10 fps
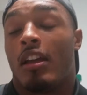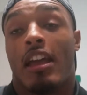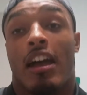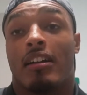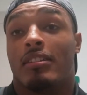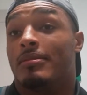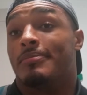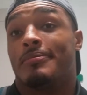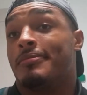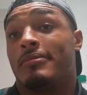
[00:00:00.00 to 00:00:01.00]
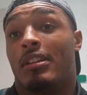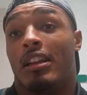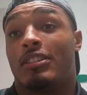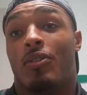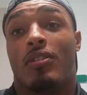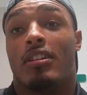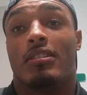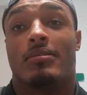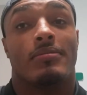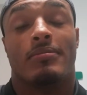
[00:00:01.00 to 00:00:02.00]
Yeah, um, I told
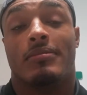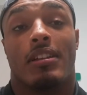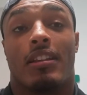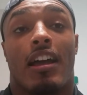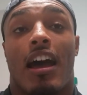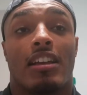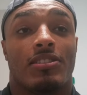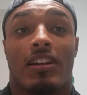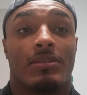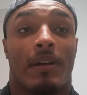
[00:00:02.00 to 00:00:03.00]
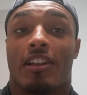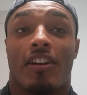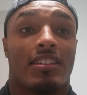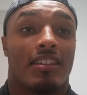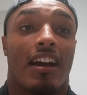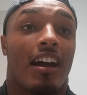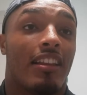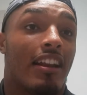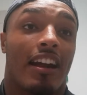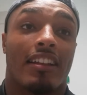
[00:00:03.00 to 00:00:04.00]
the, the, guys, you know, it's by the grace of God
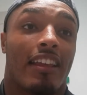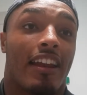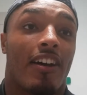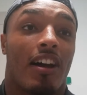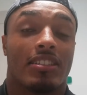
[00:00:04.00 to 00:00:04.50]
that I got that out.